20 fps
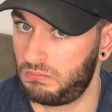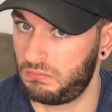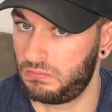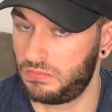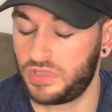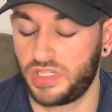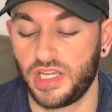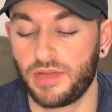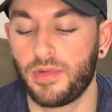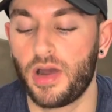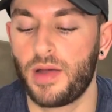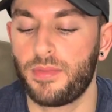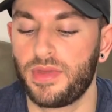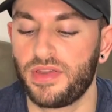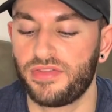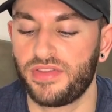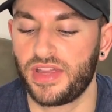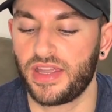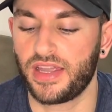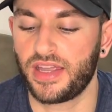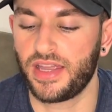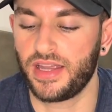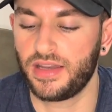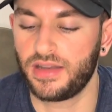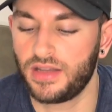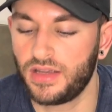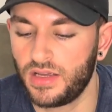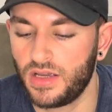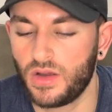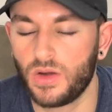So you might be
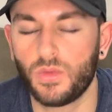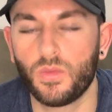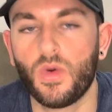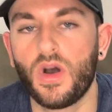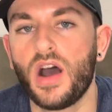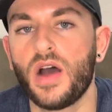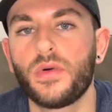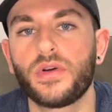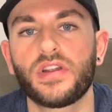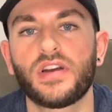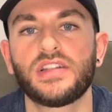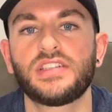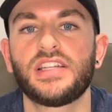thinking, why would I